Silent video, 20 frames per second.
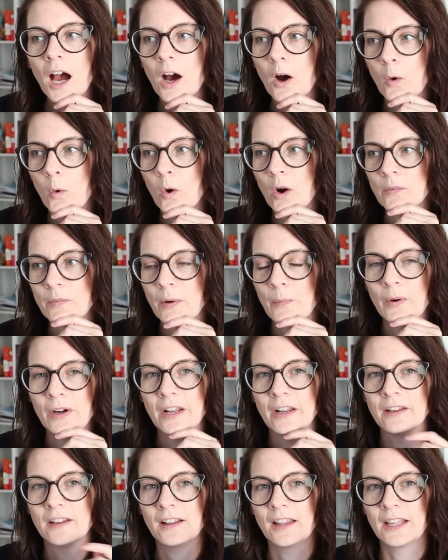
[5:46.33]
or if I
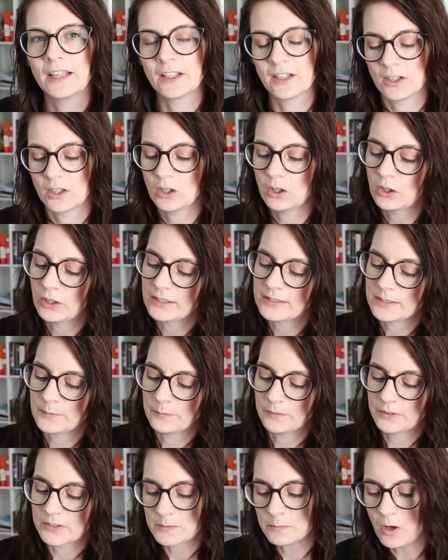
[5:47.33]
wanted to like look at
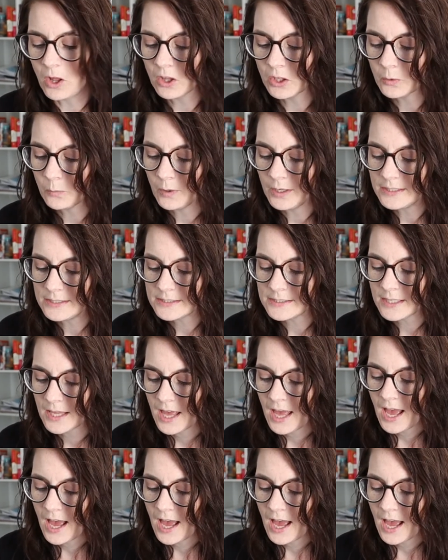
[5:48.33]
some smaller ones.